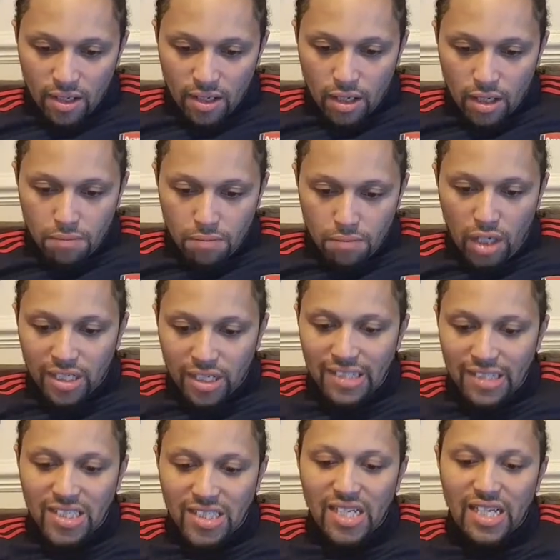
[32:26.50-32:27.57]
Marky
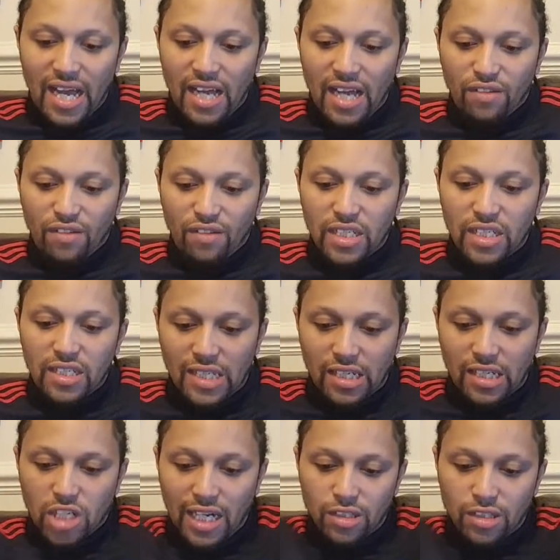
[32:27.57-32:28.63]
C AFC said,
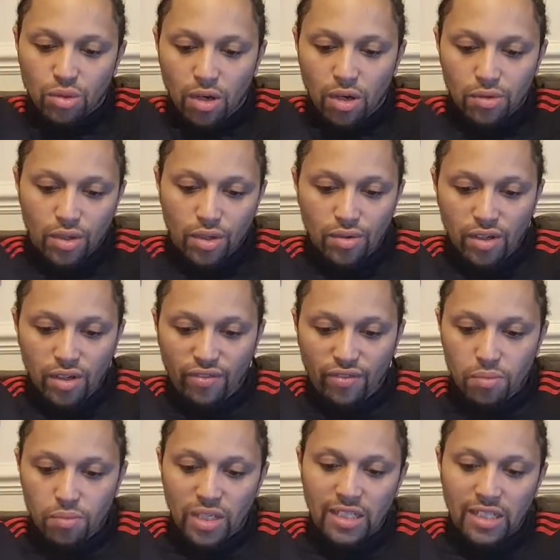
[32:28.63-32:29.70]
Chance won't do
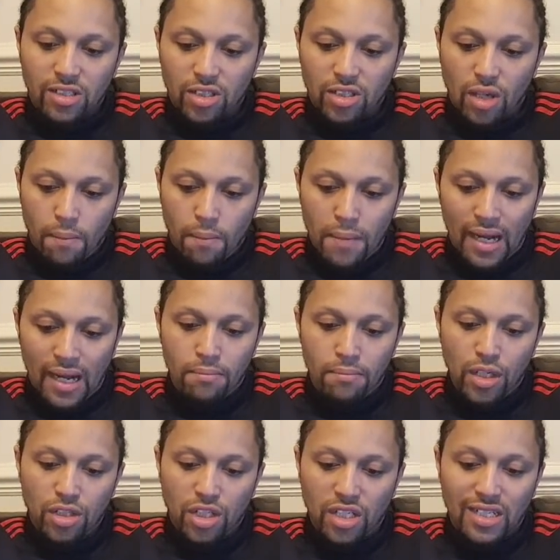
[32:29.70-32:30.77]
nothing. We need to stop buying
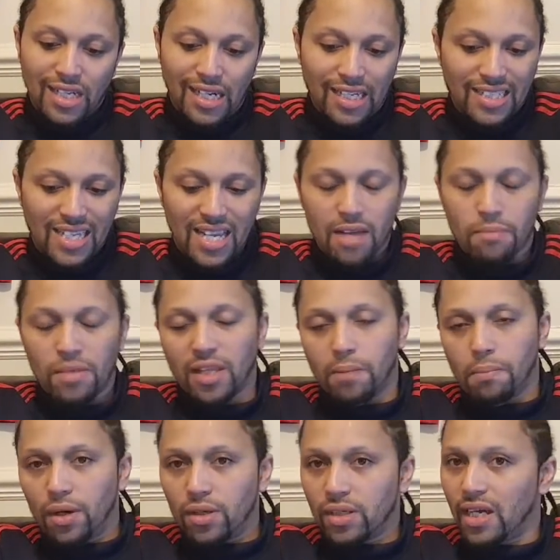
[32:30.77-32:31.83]
merchandise, hit him in the
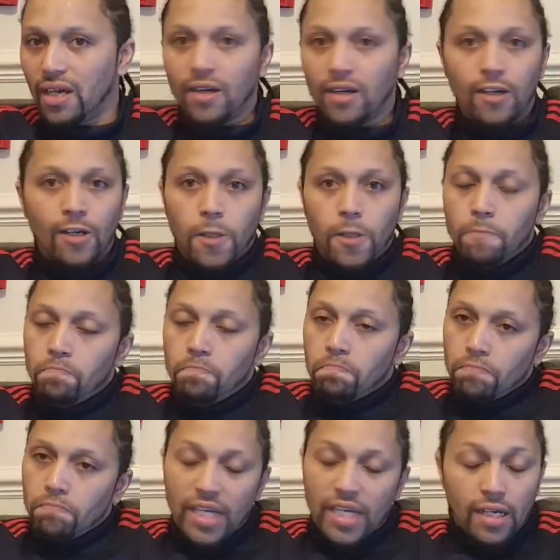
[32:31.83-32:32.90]
pocket.
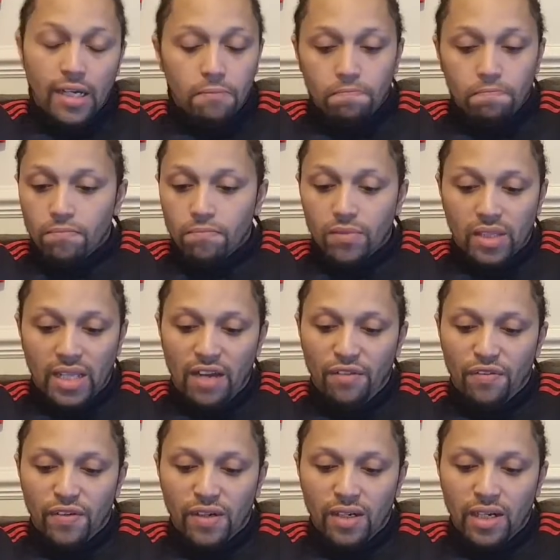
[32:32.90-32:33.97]
Yeah,
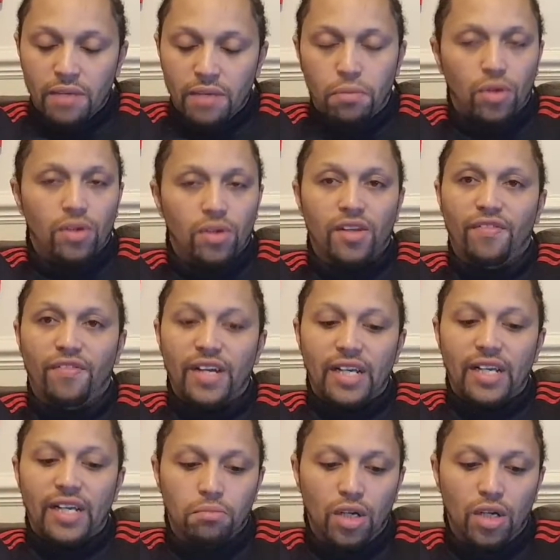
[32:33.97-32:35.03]
definitely. But the thing
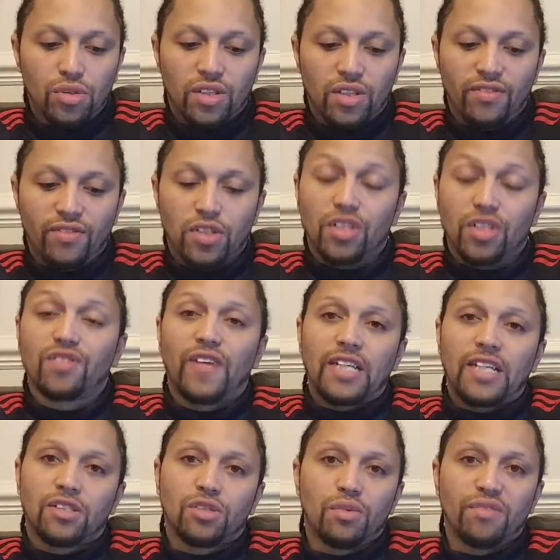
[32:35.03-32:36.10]
is, most of us as
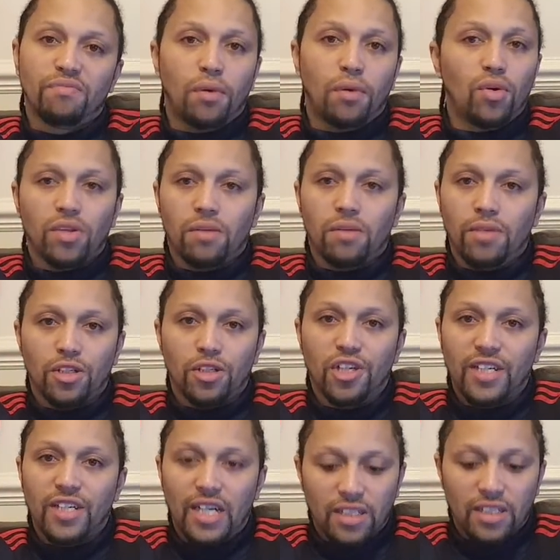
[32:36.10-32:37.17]
fans, we've bought the
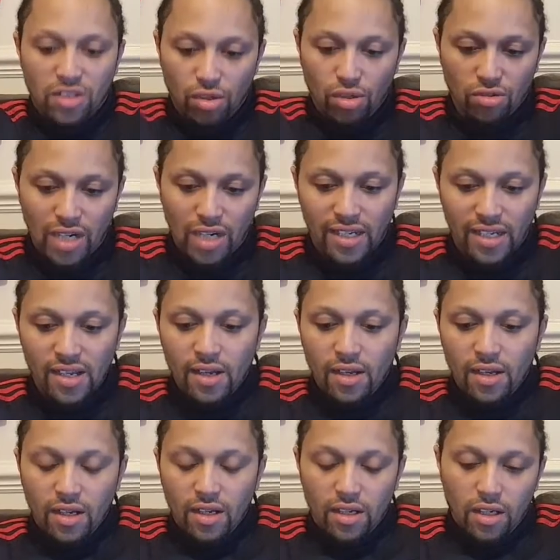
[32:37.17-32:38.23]
merchandise already.
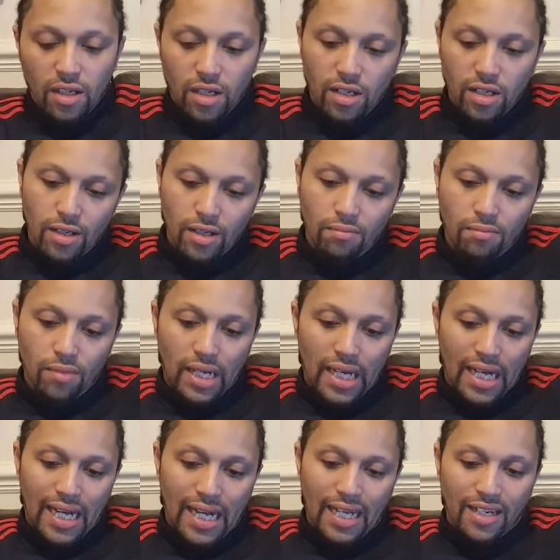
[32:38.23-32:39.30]

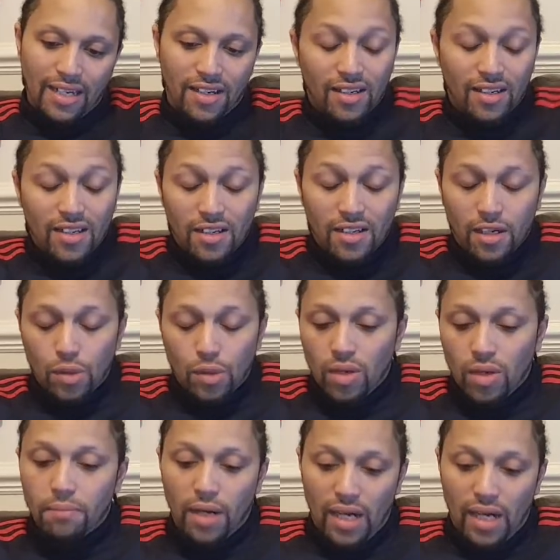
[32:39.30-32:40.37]
And, you know,
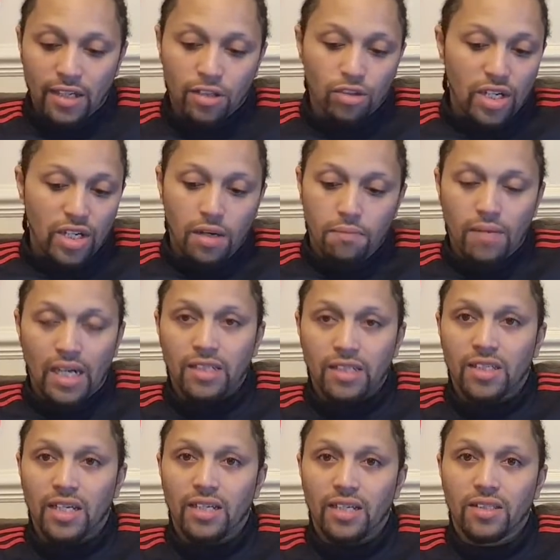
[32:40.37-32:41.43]
but I agree, on match
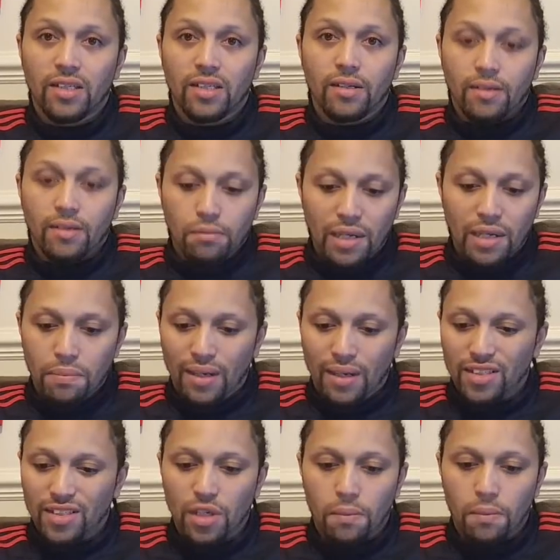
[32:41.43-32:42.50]
days, people are
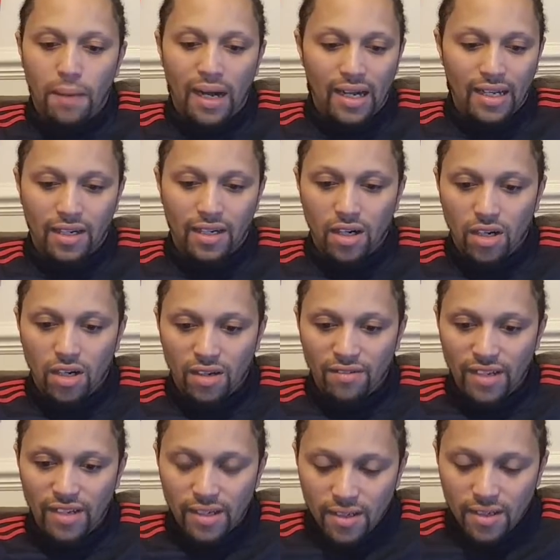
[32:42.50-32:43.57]
still buying a lot of
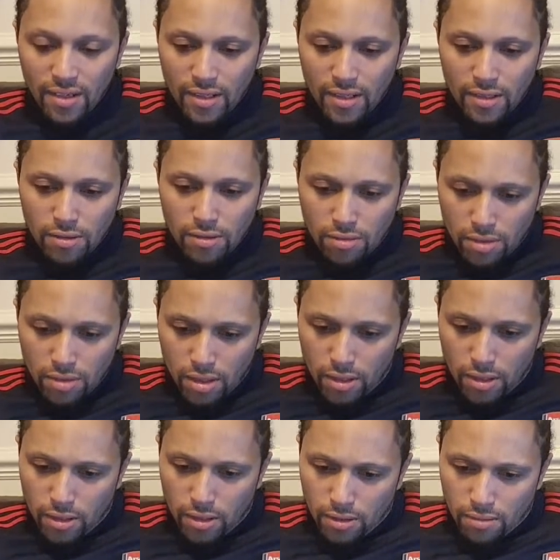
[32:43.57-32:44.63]
it.
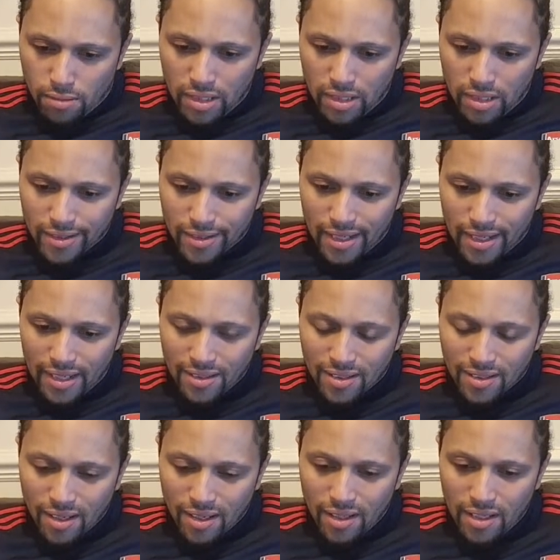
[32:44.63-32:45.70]
Let's get
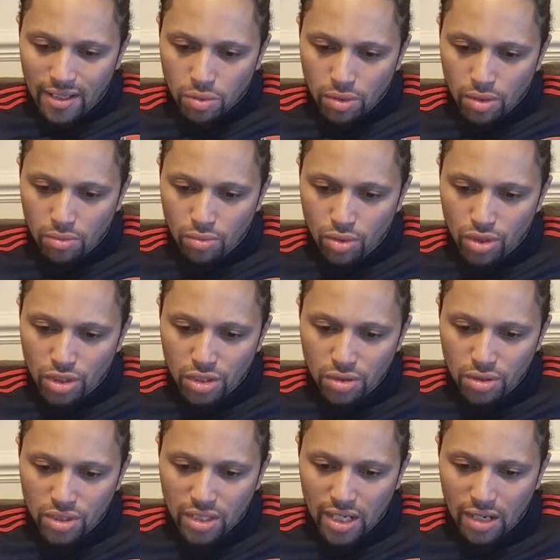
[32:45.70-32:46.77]
into this one. Would
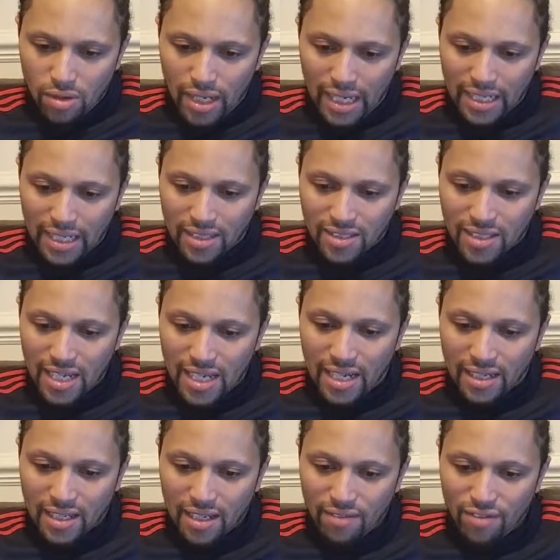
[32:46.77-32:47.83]
you sell Lacazette
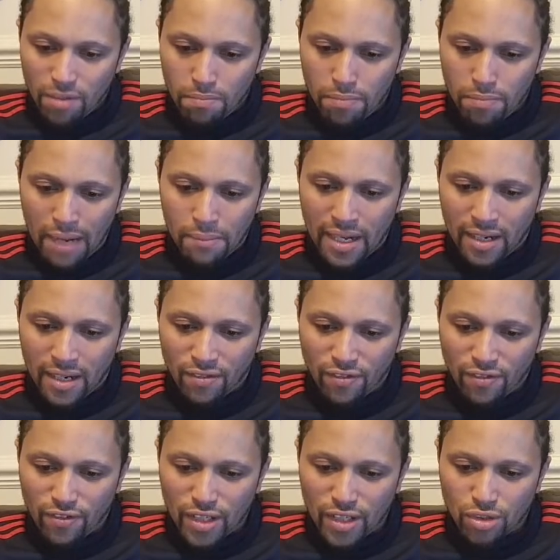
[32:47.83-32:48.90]
and give Aubameyang
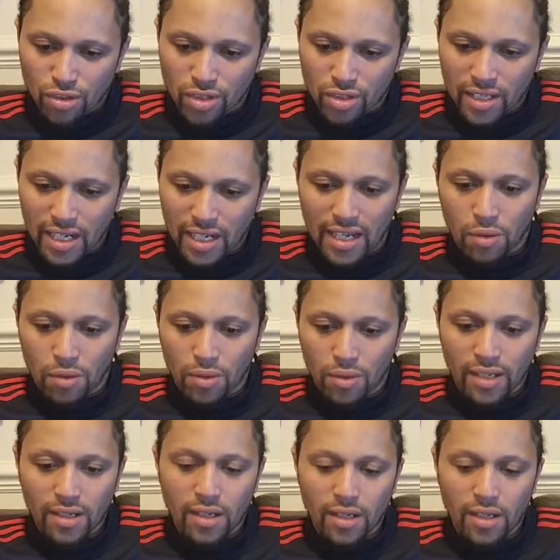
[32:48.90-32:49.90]
300k a week?